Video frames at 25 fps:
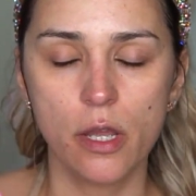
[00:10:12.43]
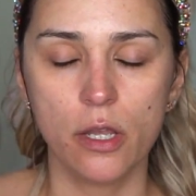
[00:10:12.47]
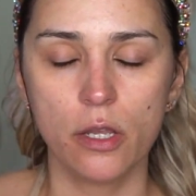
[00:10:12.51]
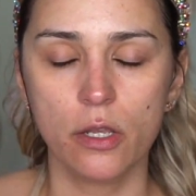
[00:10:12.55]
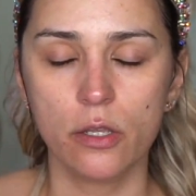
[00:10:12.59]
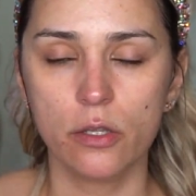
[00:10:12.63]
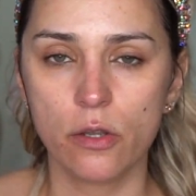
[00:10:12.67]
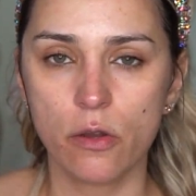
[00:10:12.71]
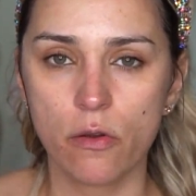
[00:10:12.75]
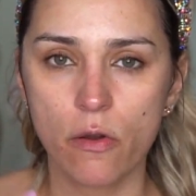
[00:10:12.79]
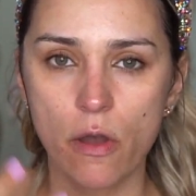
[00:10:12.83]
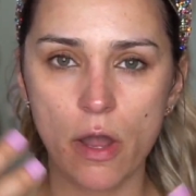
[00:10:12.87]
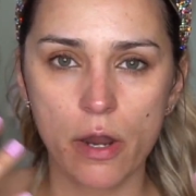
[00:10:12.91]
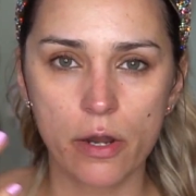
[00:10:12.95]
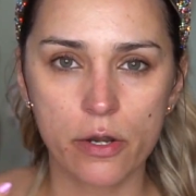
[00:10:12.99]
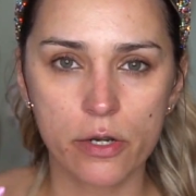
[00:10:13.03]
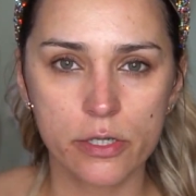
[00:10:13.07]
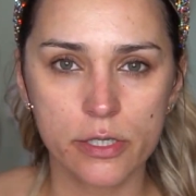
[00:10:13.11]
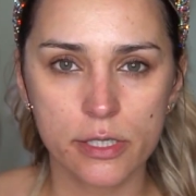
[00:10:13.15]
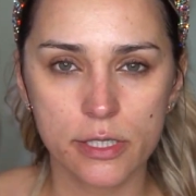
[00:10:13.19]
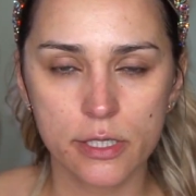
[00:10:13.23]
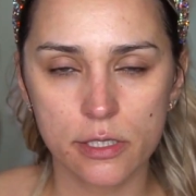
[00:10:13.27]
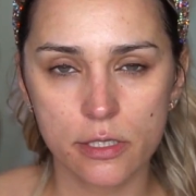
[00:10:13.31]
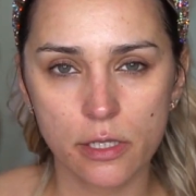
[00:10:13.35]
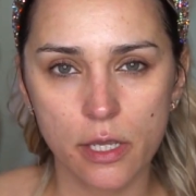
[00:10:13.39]
you know, our
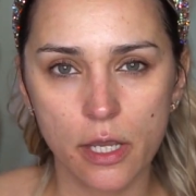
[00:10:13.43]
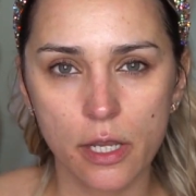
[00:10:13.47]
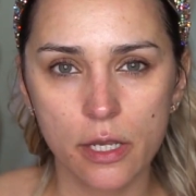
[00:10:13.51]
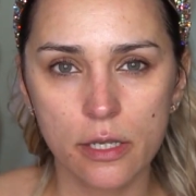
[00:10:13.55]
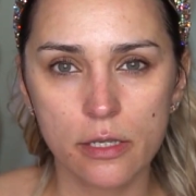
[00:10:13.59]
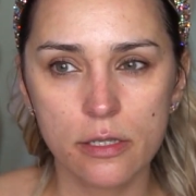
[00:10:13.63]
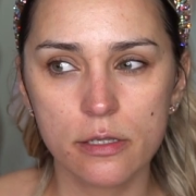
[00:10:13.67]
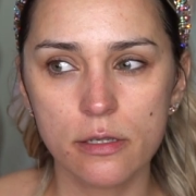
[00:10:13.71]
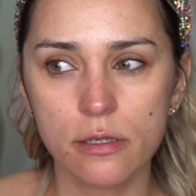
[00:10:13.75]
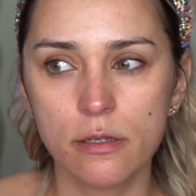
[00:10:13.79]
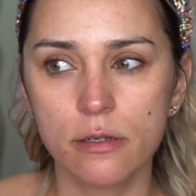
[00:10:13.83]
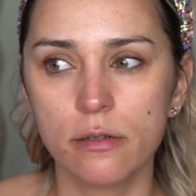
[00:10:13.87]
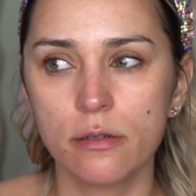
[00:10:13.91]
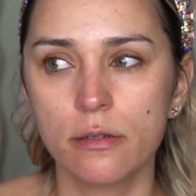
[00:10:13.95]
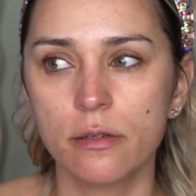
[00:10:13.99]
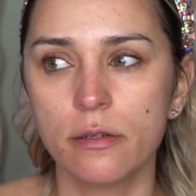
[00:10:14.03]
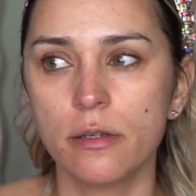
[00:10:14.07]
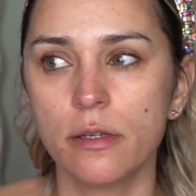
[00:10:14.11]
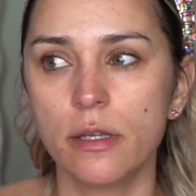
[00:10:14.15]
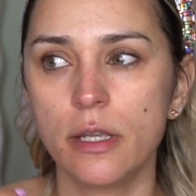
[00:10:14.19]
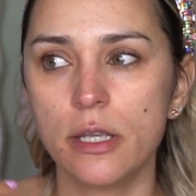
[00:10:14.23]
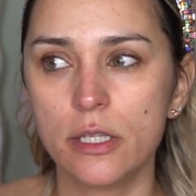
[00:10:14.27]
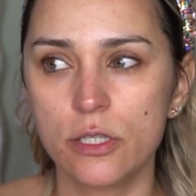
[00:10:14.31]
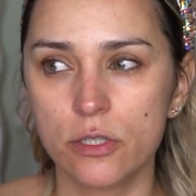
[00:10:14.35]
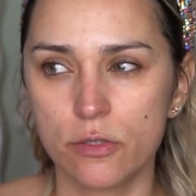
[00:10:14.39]
skin
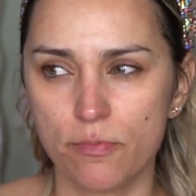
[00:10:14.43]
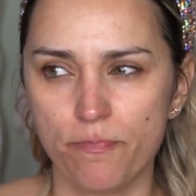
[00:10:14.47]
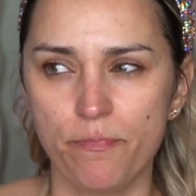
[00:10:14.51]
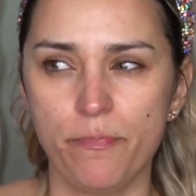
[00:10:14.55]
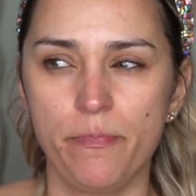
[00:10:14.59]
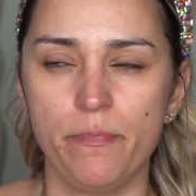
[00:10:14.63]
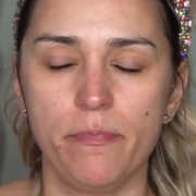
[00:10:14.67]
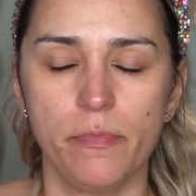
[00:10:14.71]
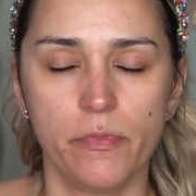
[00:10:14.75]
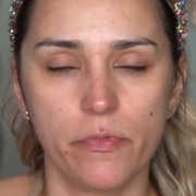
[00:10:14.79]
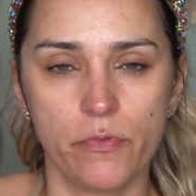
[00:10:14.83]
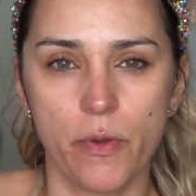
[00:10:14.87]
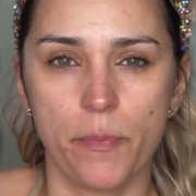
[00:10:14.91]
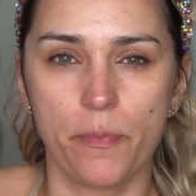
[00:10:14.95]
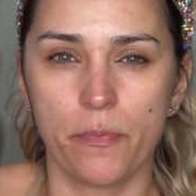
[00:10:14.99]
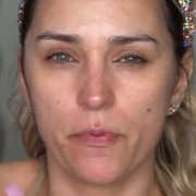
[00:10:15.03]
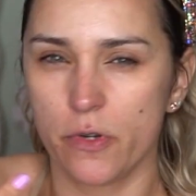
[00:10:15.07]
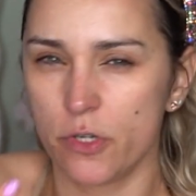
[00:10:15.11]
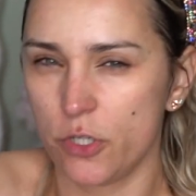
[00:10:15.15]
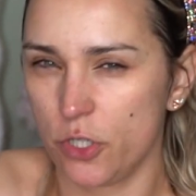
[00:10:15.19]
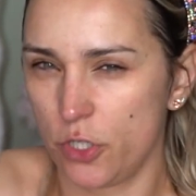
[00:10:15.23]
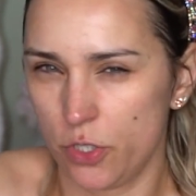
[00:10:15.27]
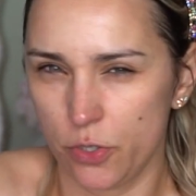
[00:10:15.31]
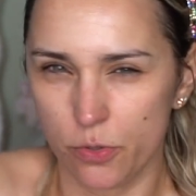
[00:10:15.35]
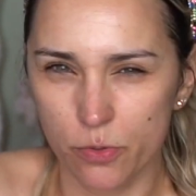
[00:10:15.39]
is
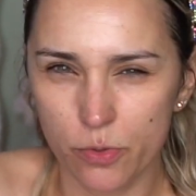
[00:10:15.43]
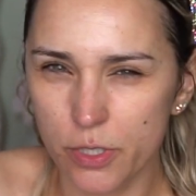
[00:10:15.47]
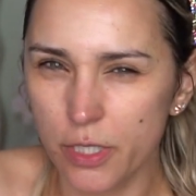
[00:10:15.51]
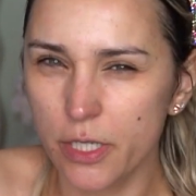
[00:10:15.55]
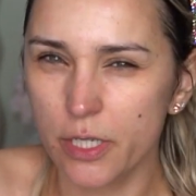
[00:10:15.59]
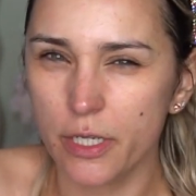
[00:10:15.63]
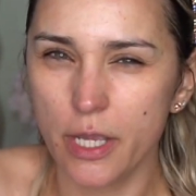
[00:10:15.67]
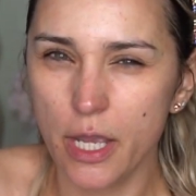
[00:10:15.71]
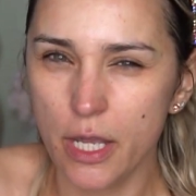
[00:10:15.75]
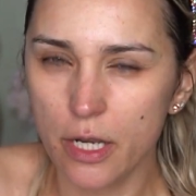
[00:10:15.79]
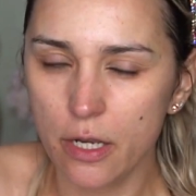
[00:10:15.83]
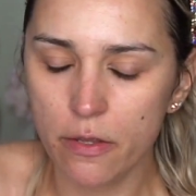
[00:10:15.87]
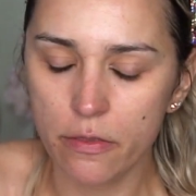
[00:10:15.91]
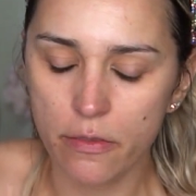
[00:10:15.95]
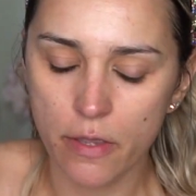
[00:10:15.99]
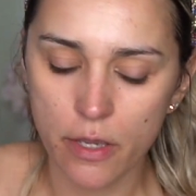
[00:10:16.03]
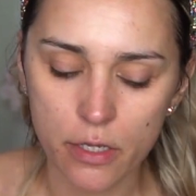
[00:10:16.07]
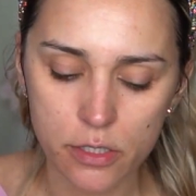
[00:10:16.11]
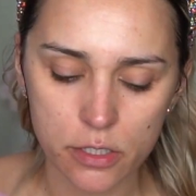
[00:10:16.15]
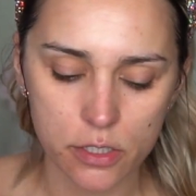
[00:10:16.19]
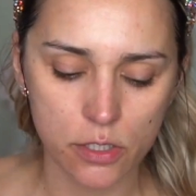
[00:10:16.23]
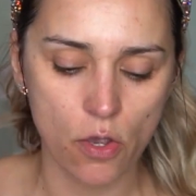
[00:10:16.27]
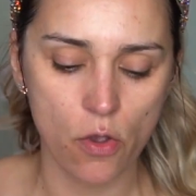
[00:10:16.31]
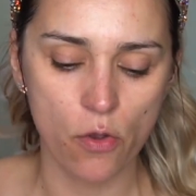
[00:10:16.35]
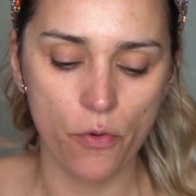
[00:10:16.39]
reproducing kind of thing.
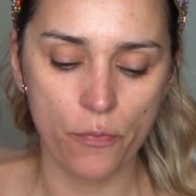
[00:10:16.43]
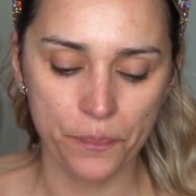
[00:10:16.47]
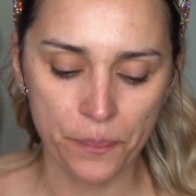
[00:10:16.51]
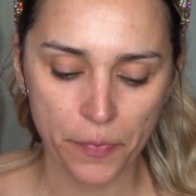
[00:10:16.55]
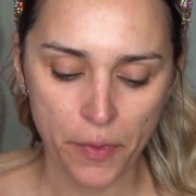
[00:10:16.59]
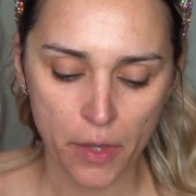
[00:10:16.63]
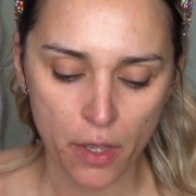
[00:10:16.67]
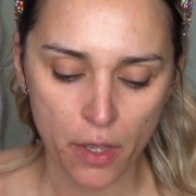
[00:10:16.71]
So